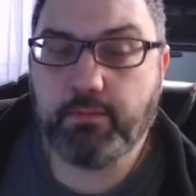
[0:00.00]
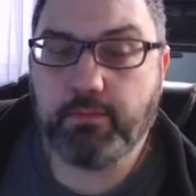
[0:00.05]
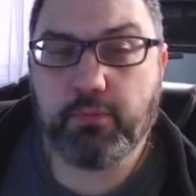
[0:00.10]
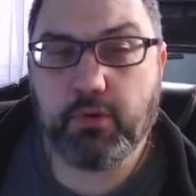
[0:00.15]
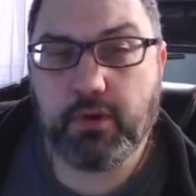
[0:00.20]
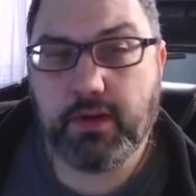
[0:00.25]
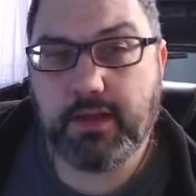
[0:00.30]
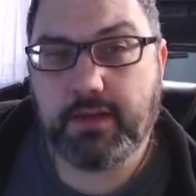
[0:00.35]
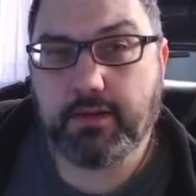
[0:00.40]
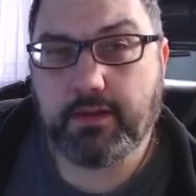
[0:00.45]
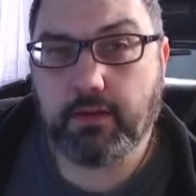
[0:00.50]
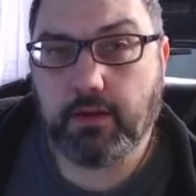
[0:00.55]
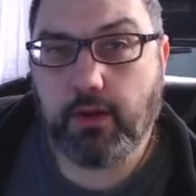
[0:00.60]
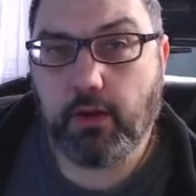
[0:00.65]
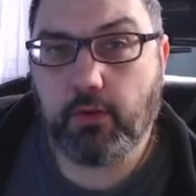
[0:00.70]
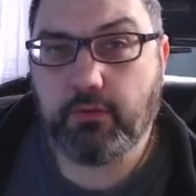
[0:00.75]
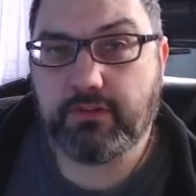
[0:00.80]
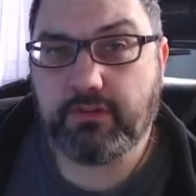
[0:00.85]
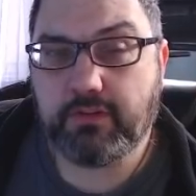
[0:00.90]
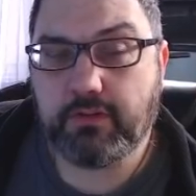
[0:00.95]
pretty
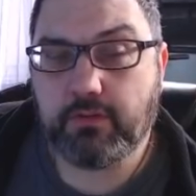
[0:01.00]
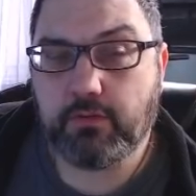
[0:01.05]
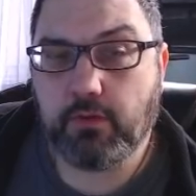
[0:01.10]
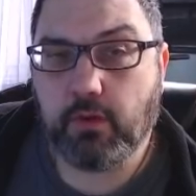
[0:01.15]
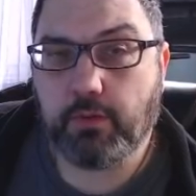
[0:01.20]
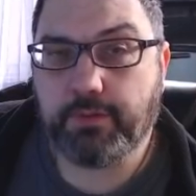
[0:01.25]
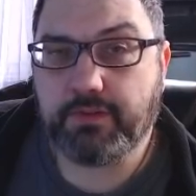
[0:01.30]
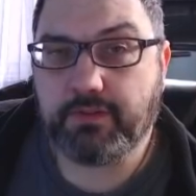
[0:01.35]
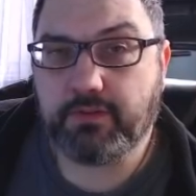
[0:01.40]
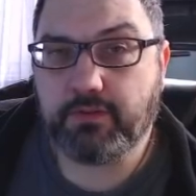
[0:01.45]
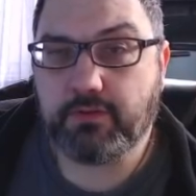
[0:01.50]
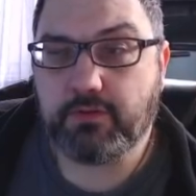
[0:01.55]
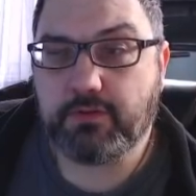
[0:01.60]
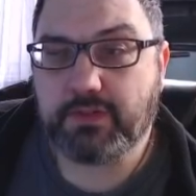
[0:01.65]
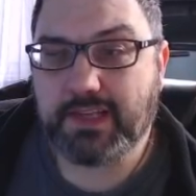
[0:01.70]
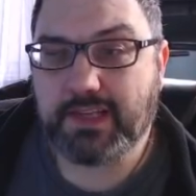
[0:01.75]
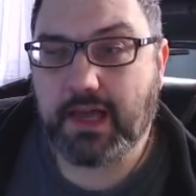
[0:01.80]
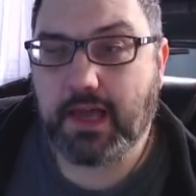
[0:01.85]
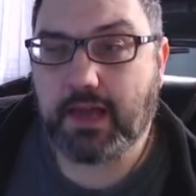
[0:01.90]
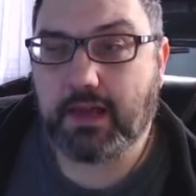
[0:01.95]
close to
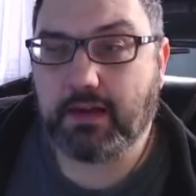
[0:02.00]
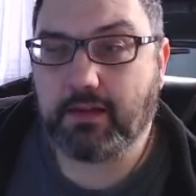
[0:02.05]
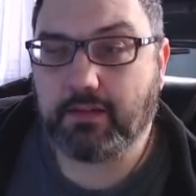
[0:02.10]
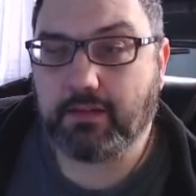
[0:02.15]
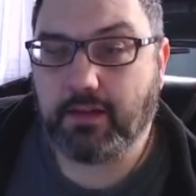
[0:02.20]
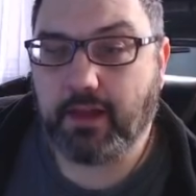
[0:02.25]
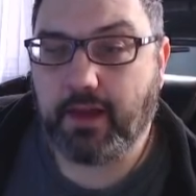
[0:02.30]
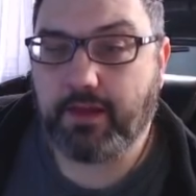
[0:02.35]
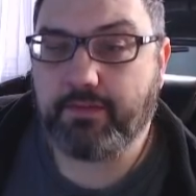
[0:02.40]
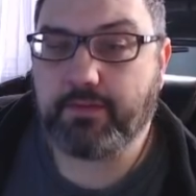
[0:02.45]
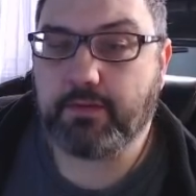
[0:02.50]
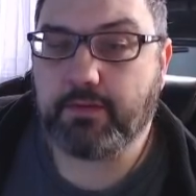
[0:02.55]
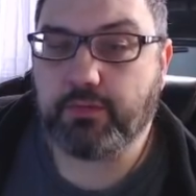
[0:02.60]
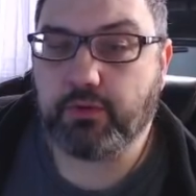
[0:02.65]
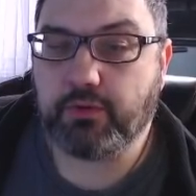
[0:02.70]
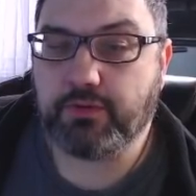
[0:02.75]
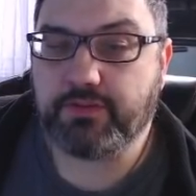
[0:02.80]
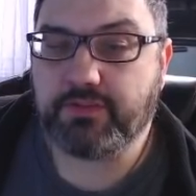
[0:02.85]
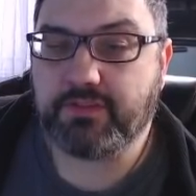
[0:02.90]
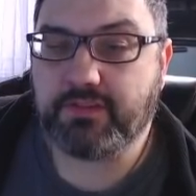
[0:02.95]
OpenSUSE at
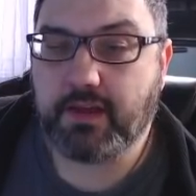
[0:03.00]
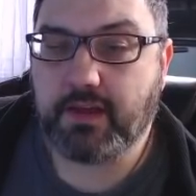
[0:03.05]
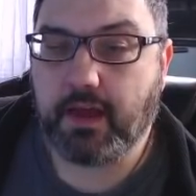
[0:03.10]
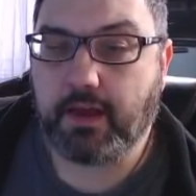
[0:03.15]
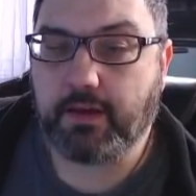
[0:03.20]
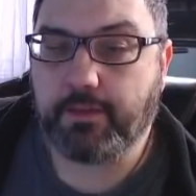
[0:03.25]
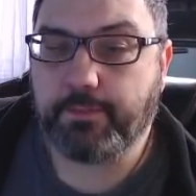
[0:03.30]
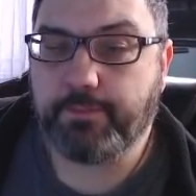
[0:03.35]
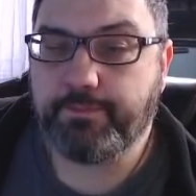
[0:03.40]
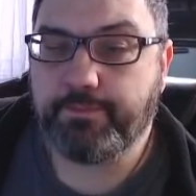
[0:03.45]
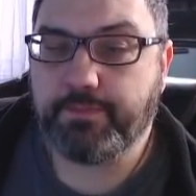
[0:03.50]
11%.